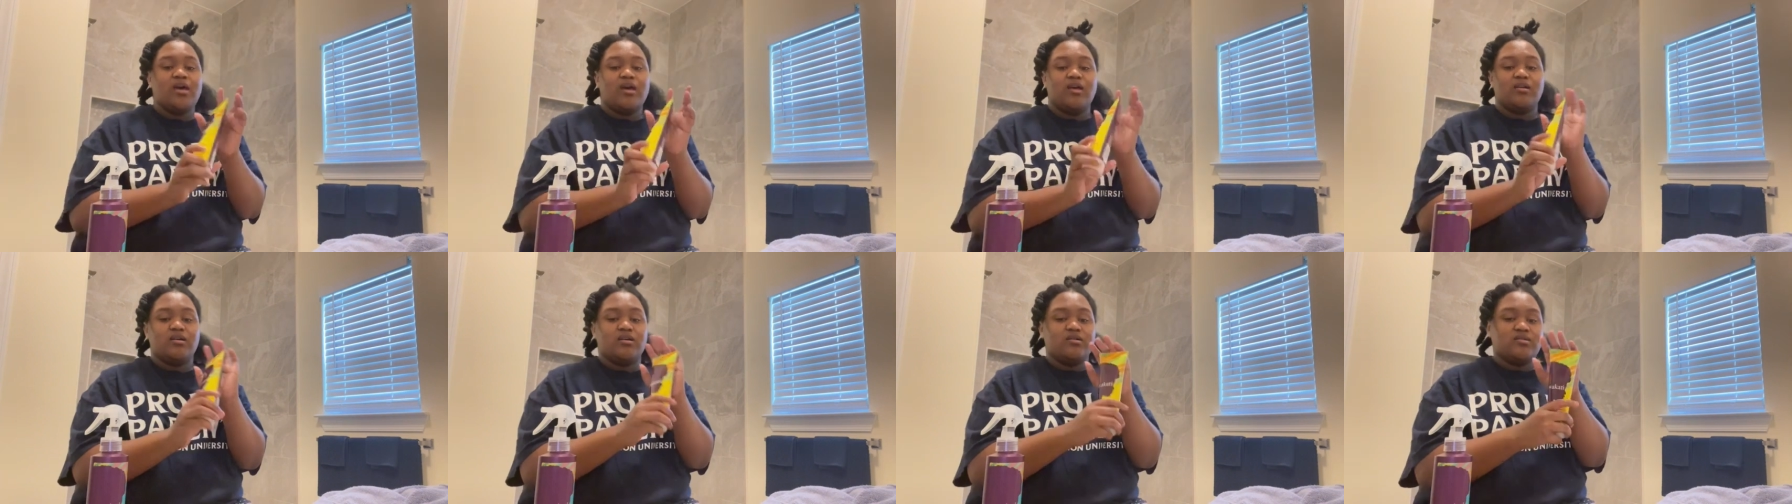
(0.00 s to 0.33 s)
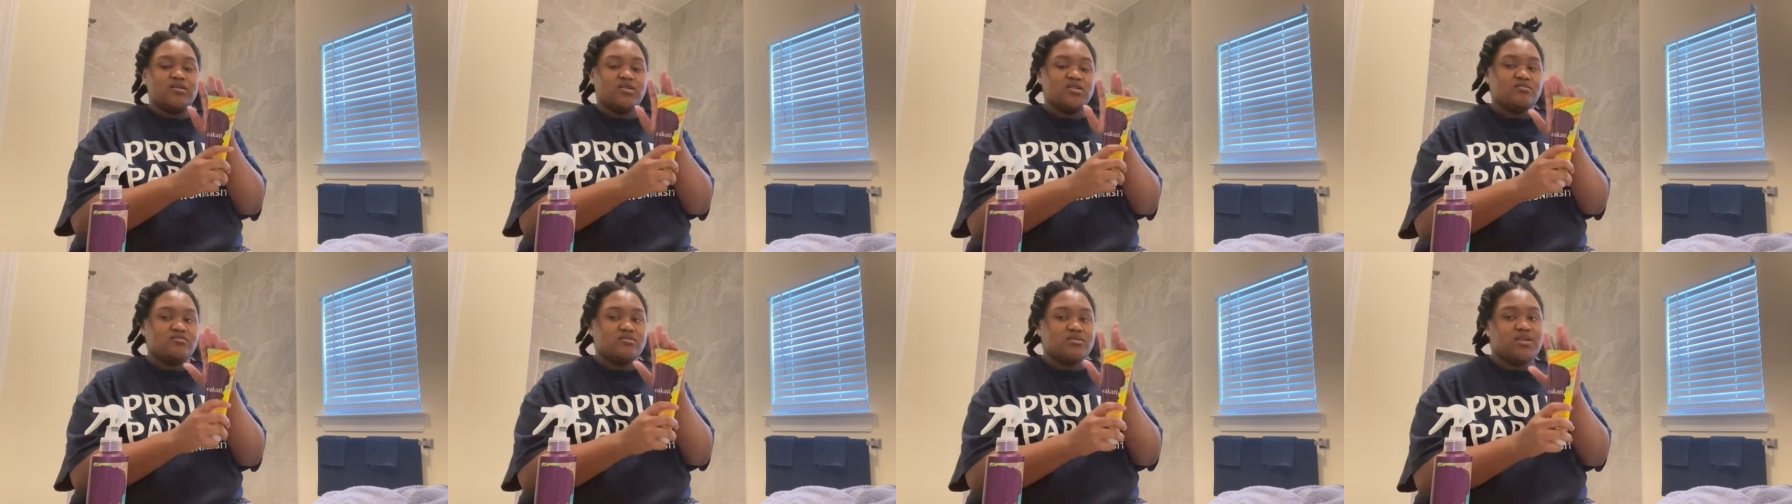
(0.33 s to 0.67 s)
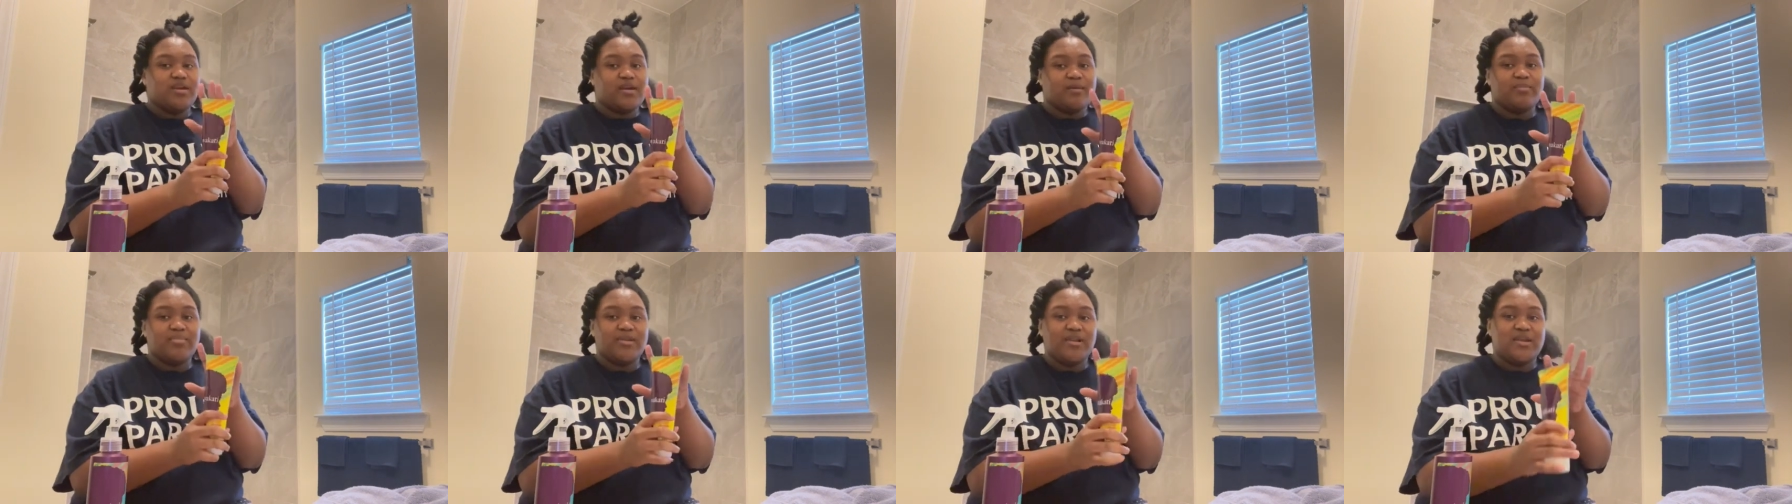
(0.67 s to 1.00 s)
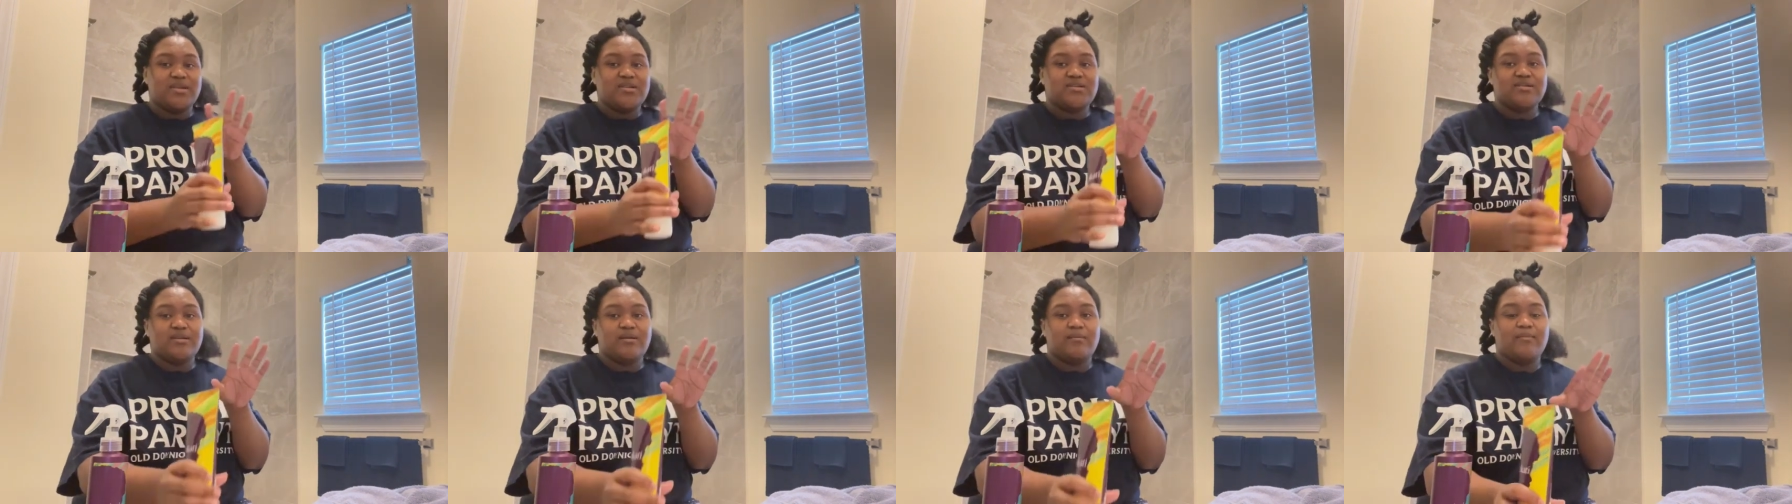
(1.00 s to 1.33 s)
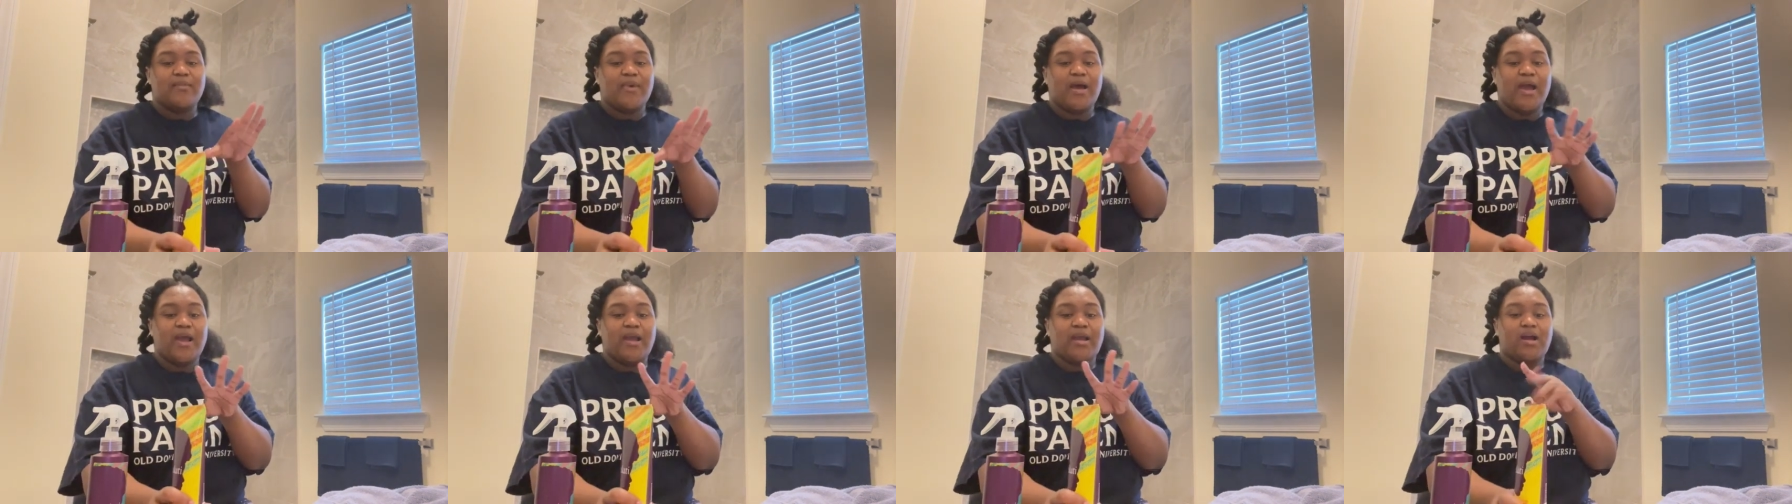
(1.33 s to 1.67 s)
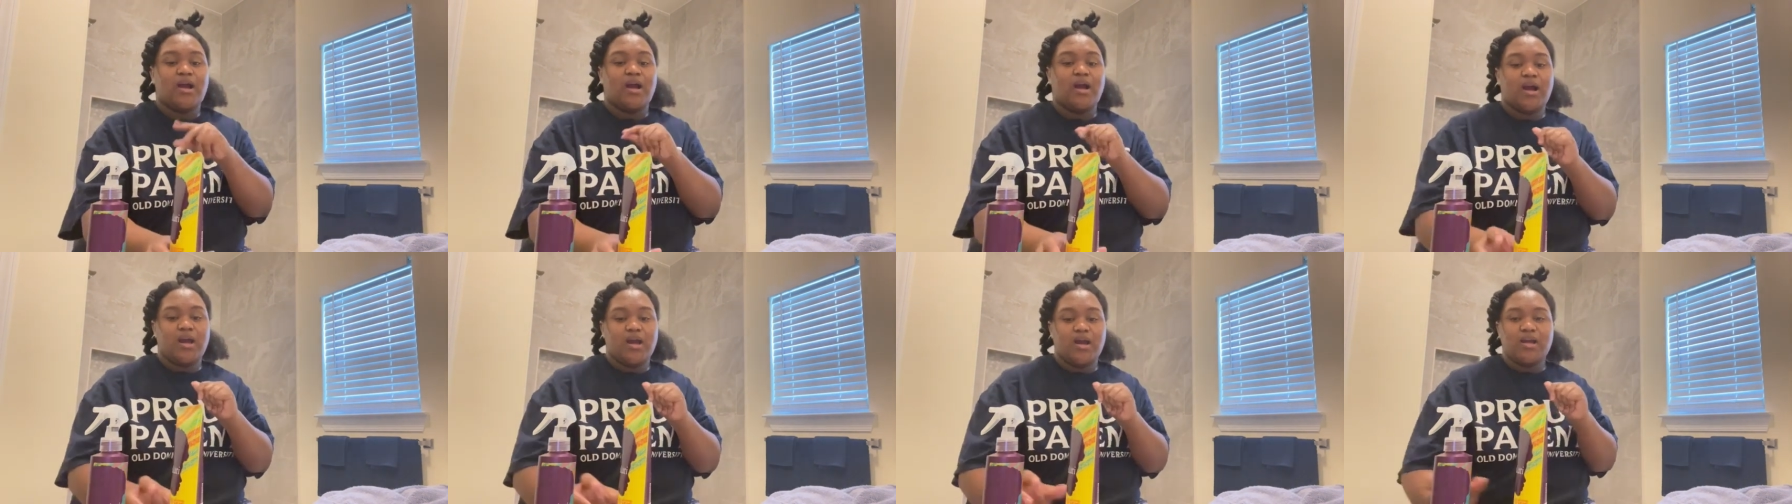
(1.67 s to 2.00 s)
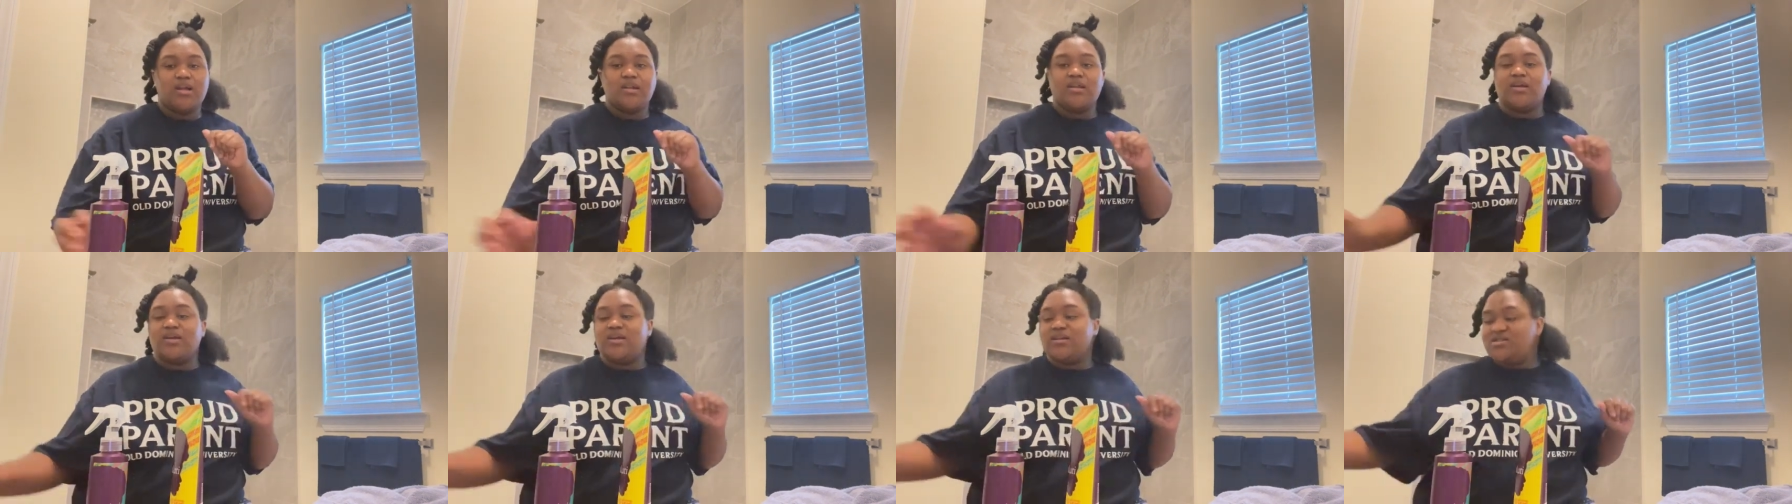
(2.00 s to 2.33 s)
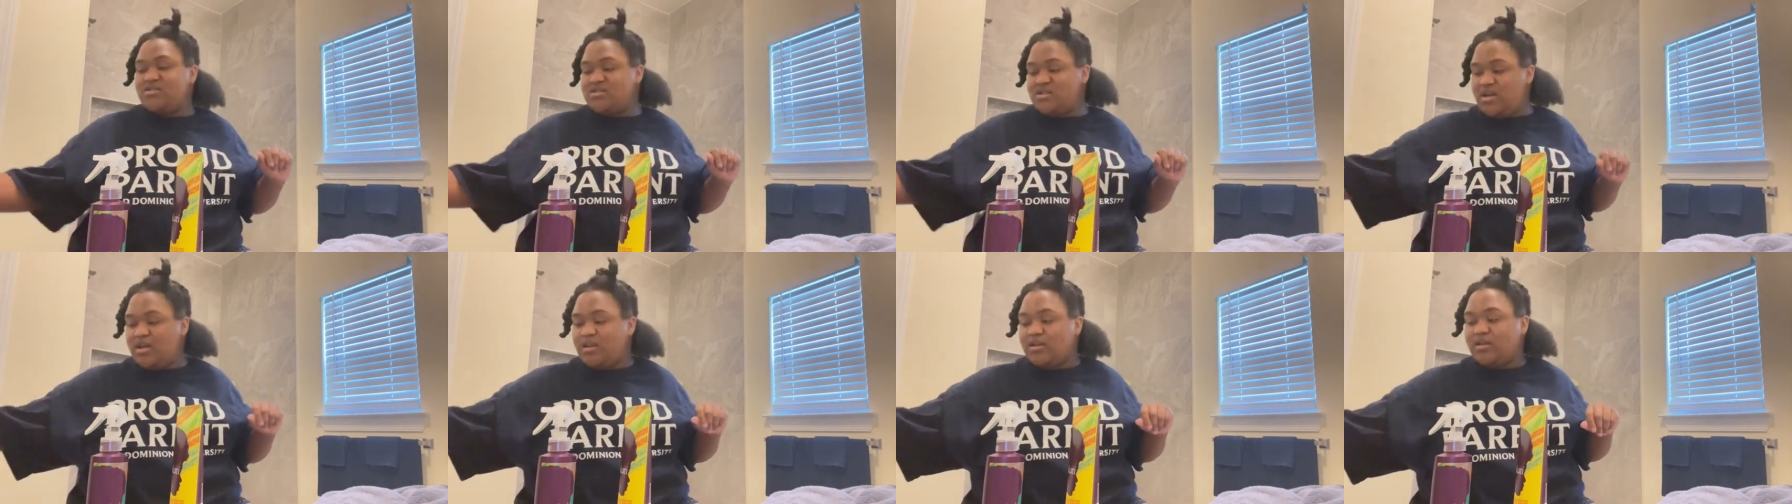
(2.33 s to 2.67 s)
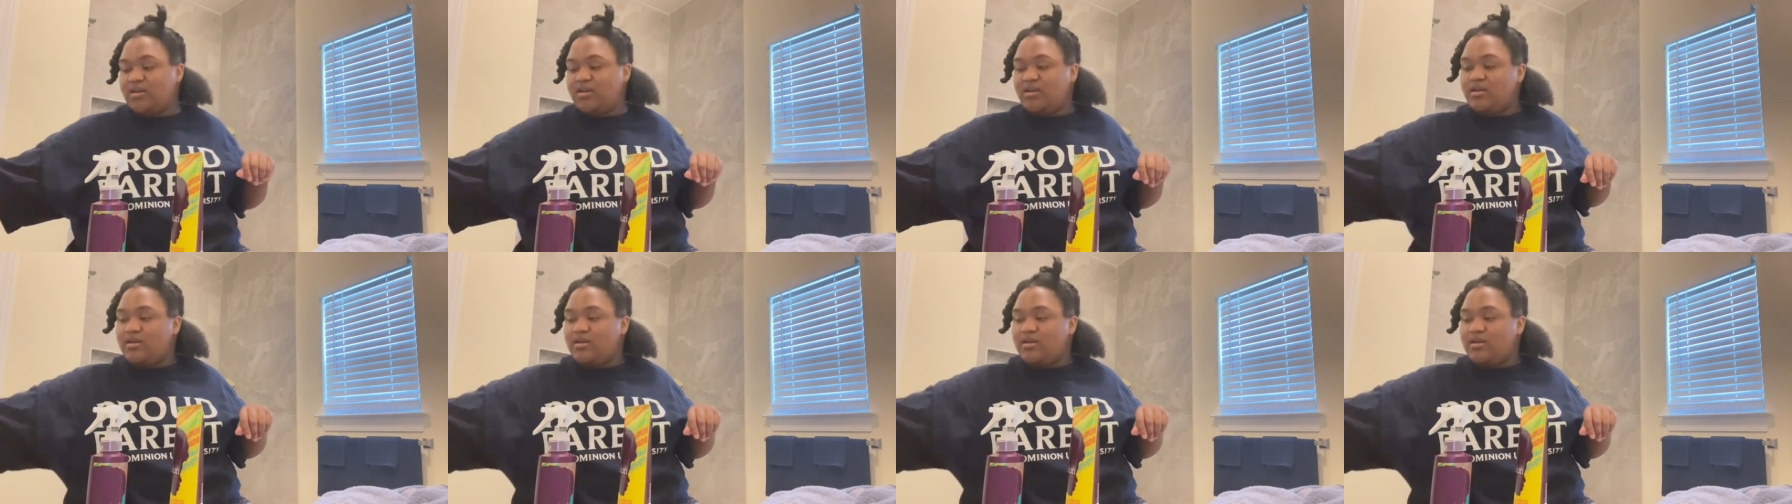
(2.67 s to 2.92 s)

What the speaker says: And this will take place of my curling jelly.